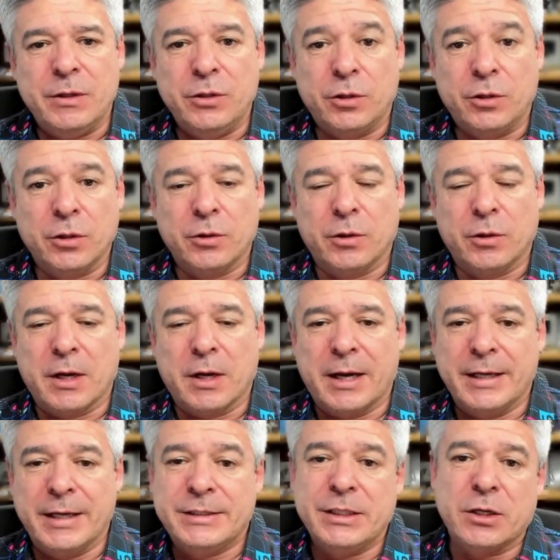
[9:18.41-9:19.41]
you can go to
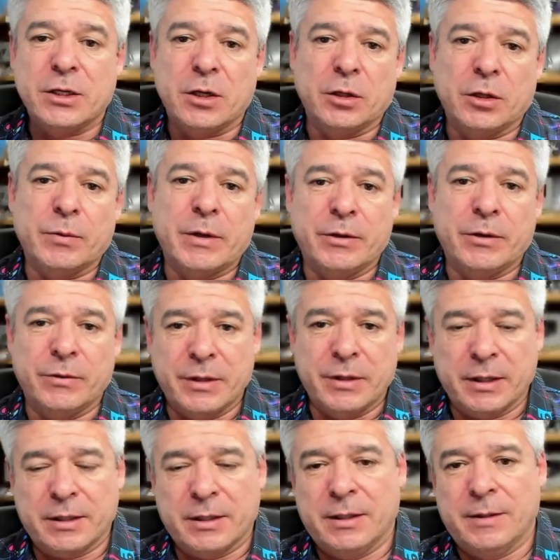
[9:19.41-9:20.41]

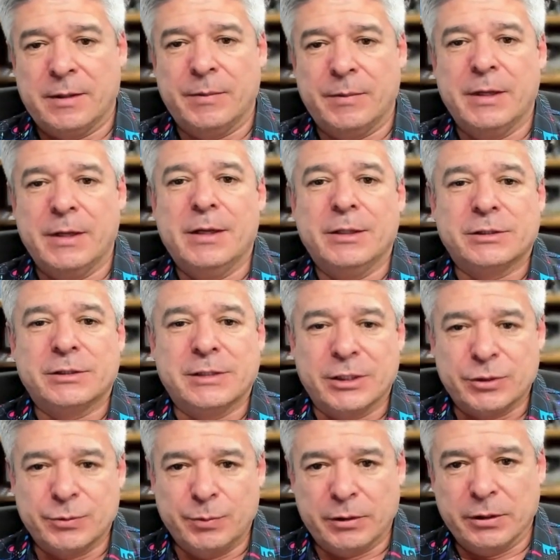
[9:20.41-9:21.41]

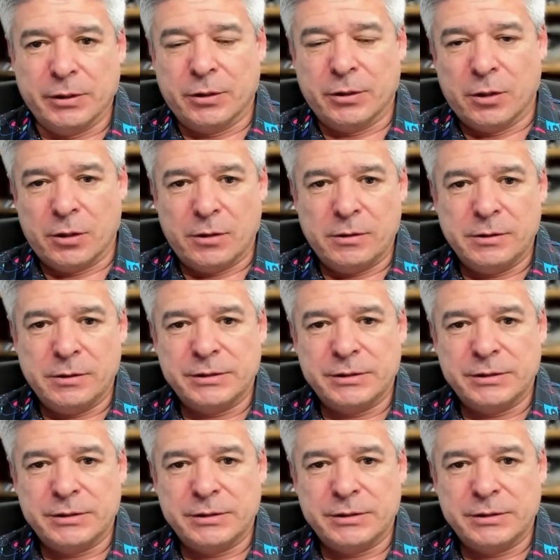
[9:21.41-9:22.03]
itcolorado.com/book a call,